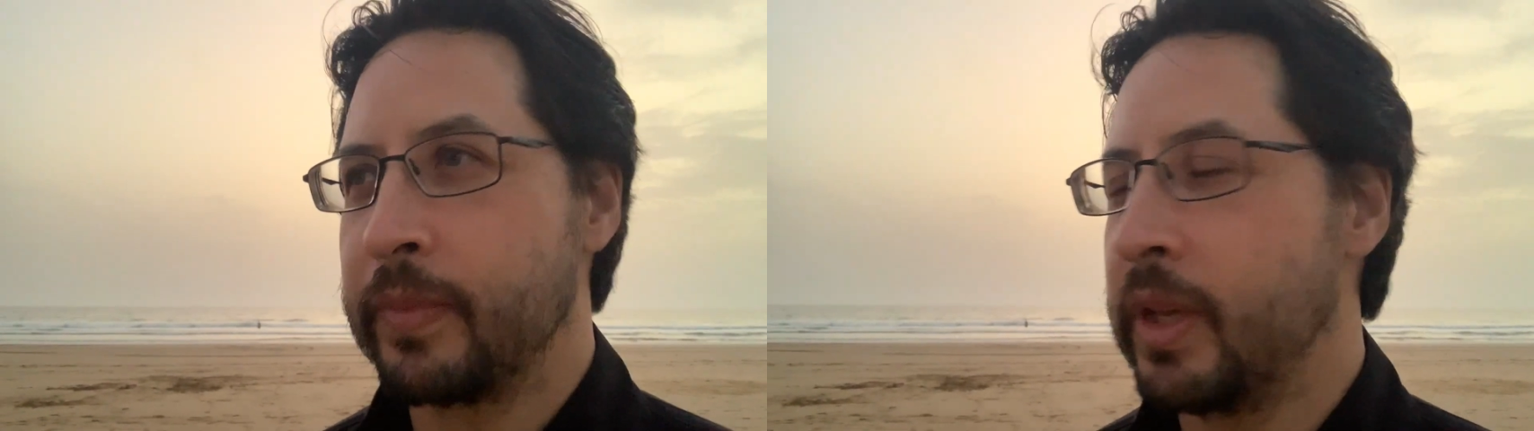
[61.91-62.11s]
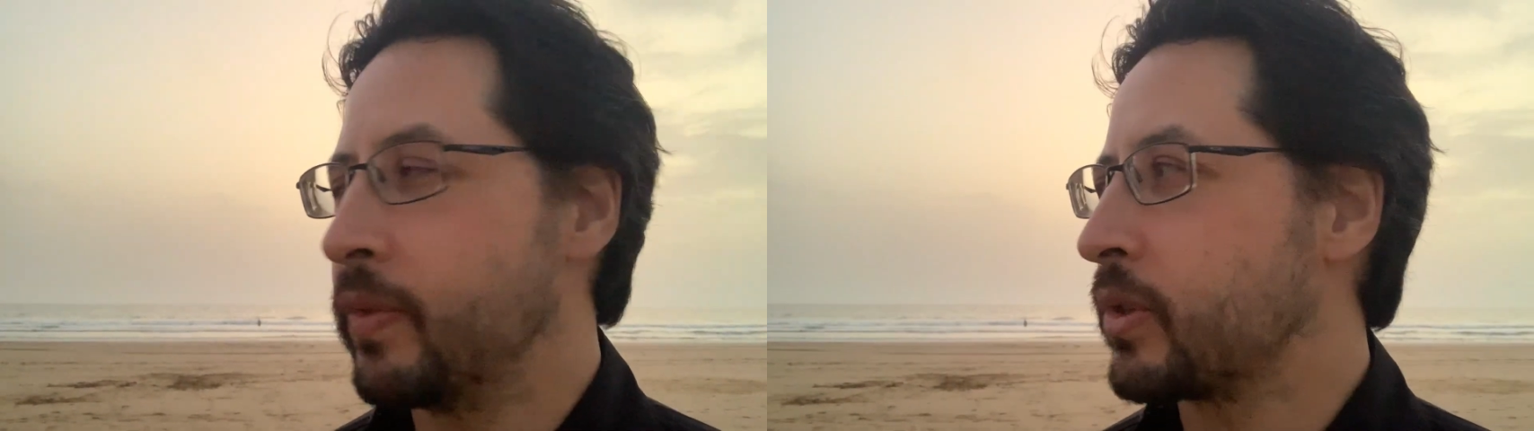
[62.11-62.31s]

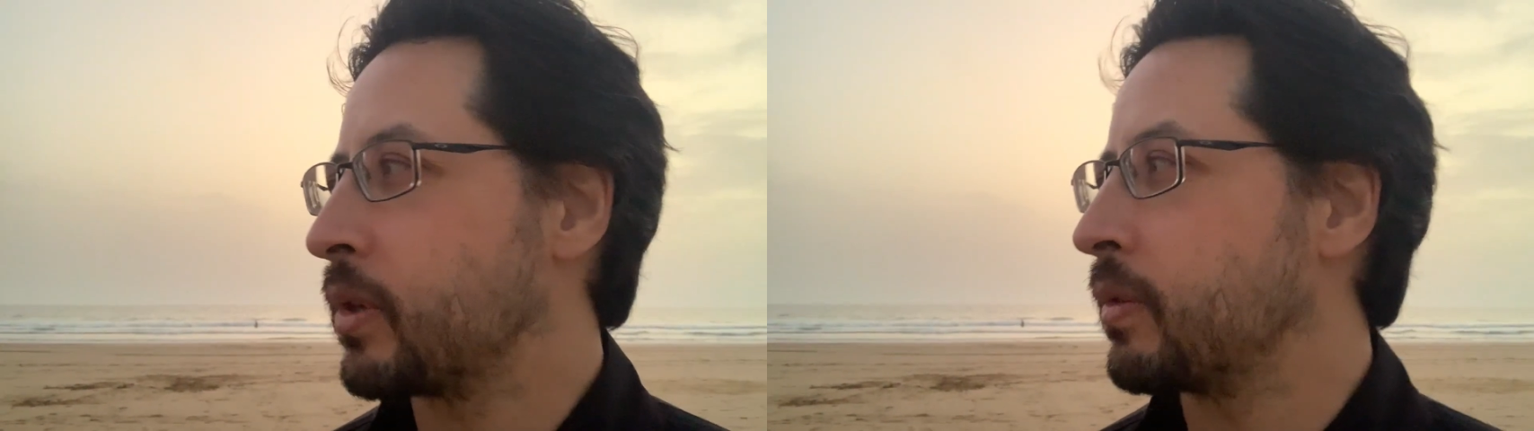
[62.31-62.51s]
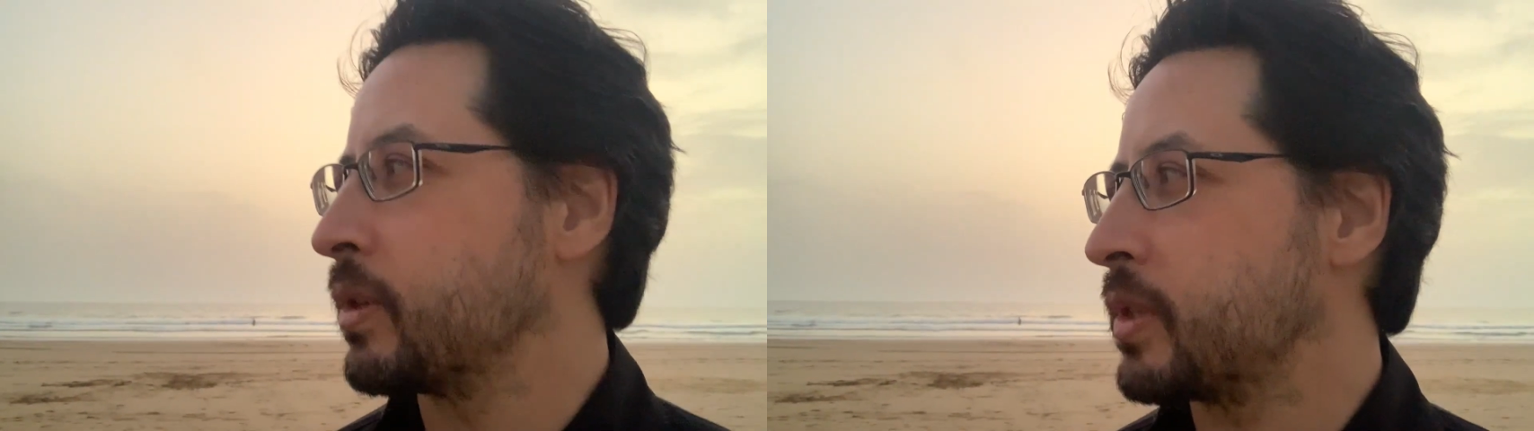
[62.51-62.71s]
even
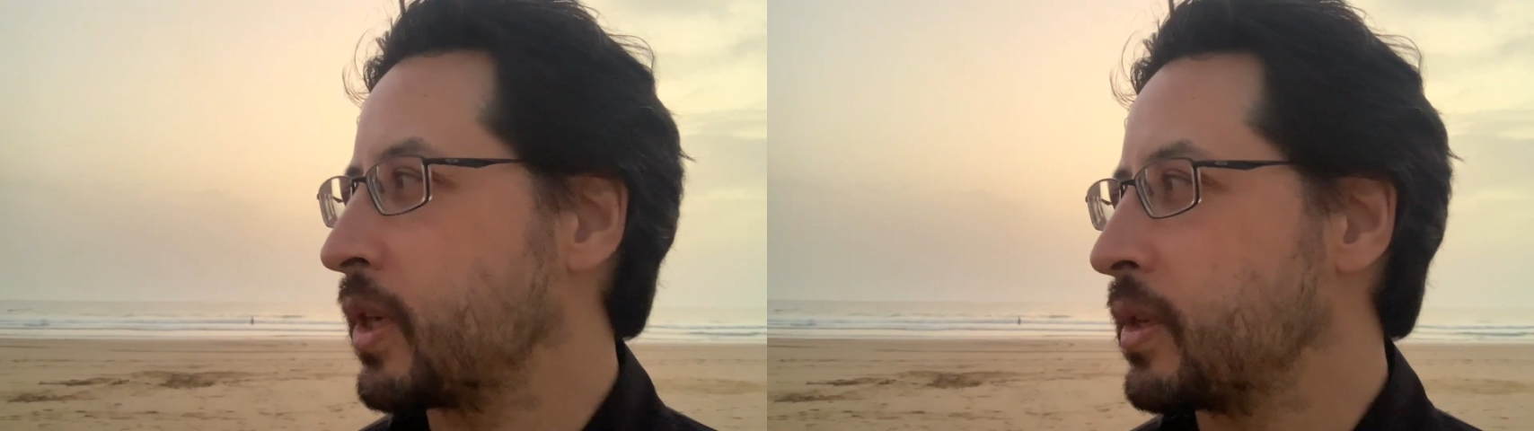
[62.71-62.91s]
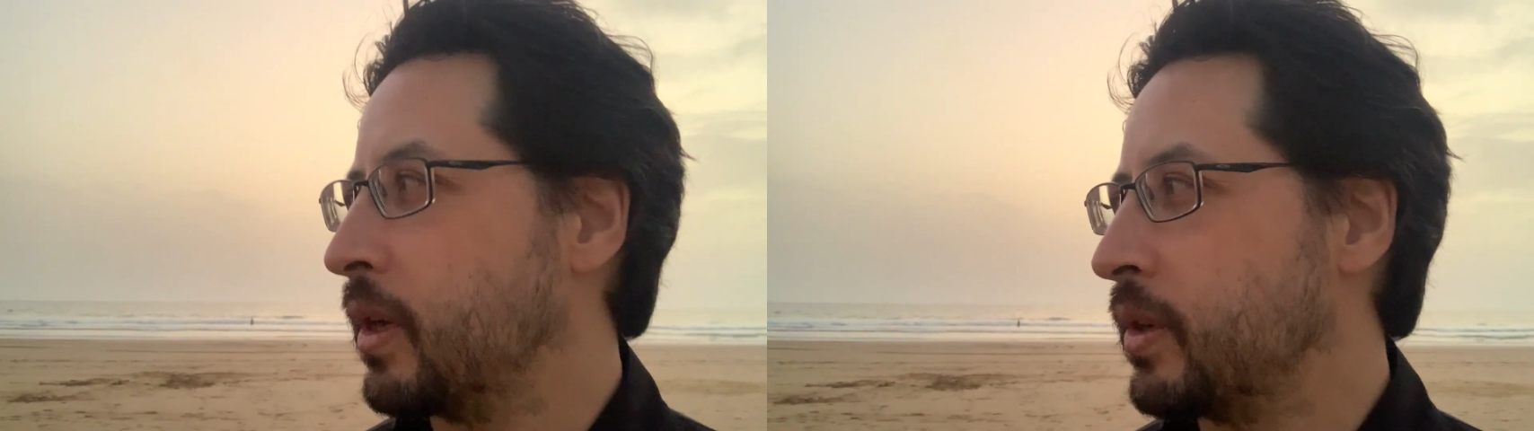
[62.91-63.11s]
serverless
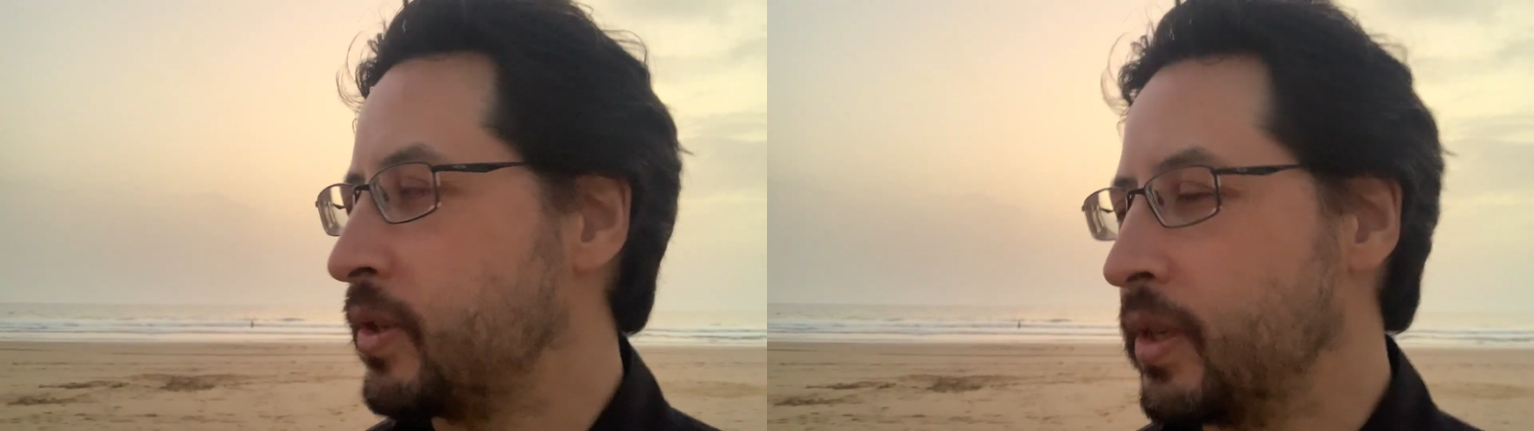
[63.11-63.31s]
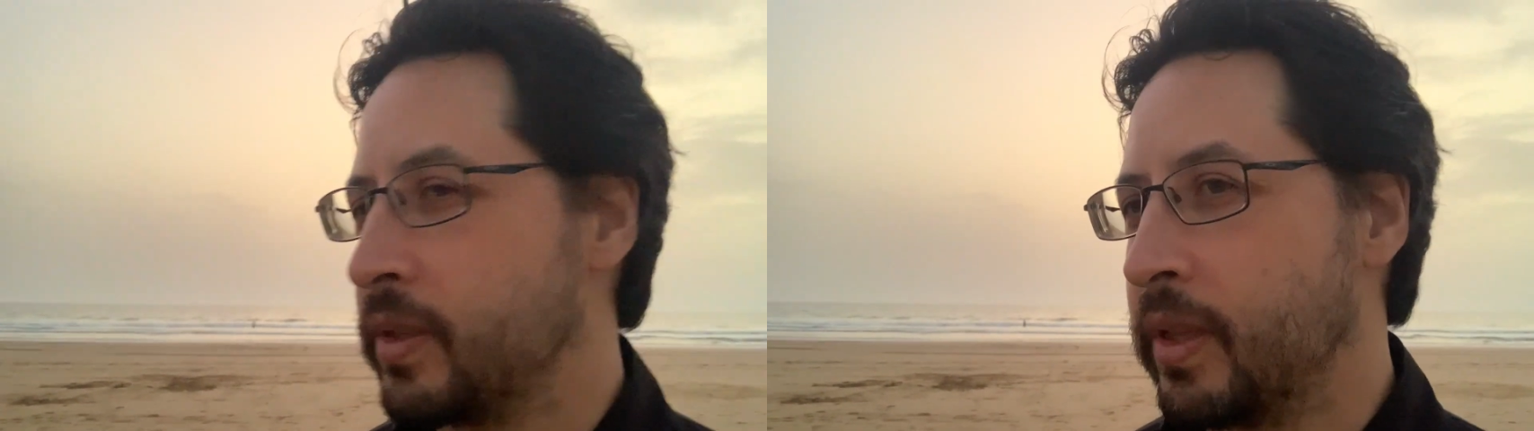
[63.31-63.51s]

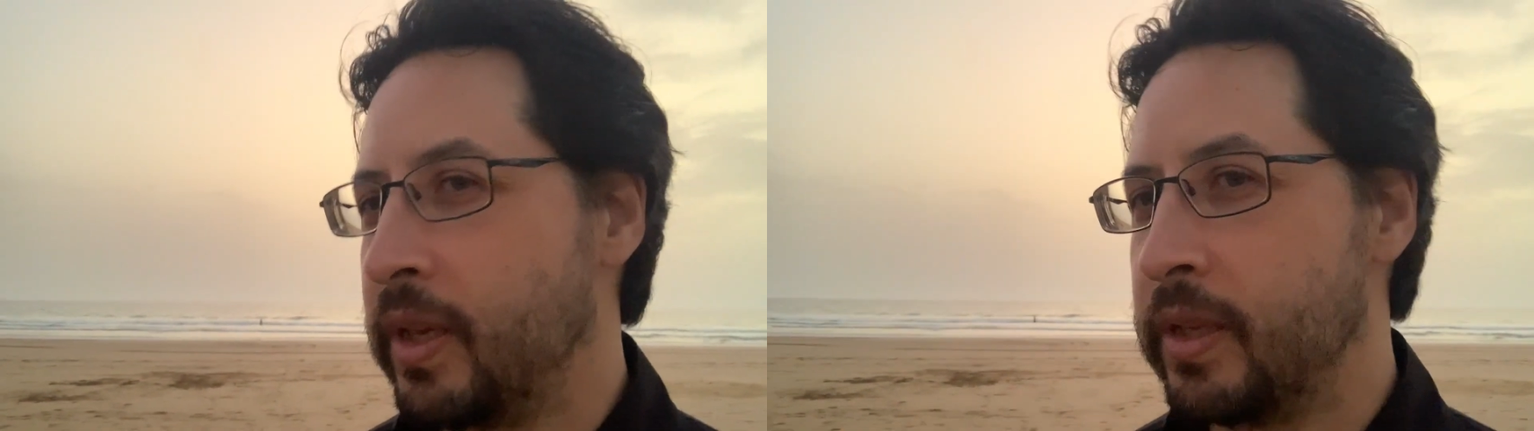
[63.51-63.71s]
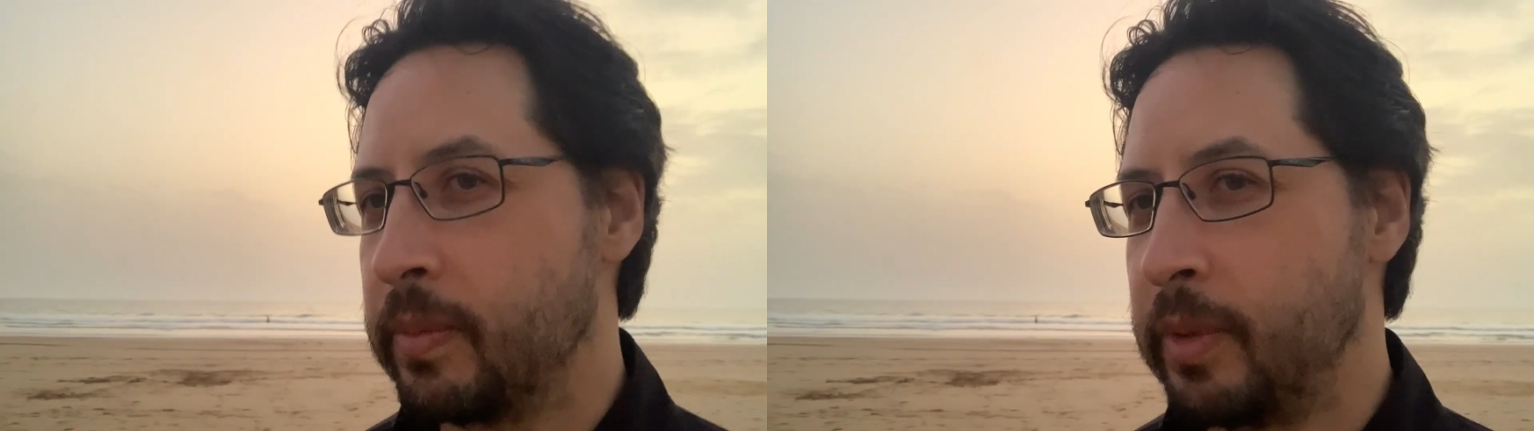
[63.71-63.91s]
technologies, and they need to